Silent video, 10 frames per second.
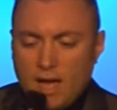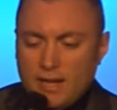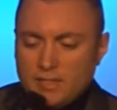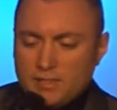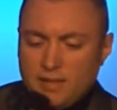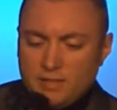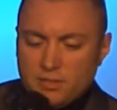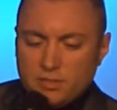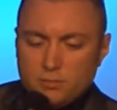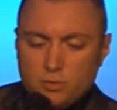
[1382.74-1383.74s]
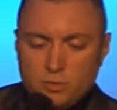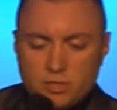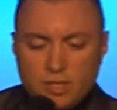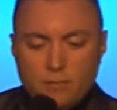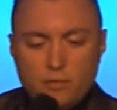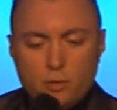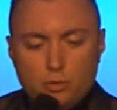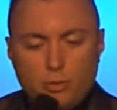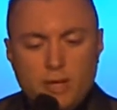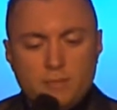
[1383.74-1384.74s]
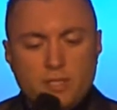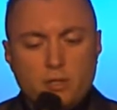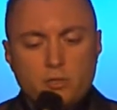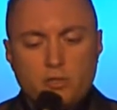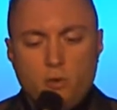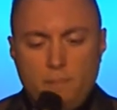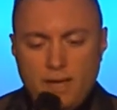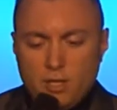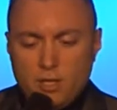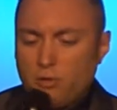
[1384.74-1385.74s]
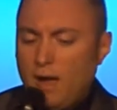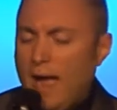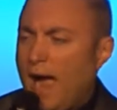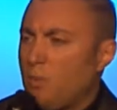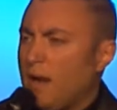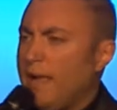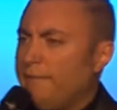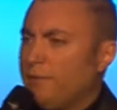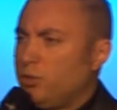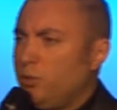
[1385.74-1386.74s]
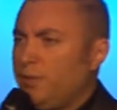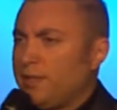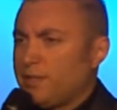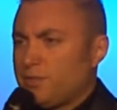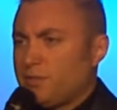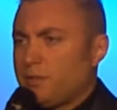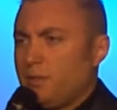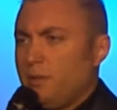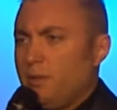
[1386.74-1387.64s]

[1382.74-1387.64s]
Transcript: God has given some, some of you dreams that are so big, you thought, how will I ever do this?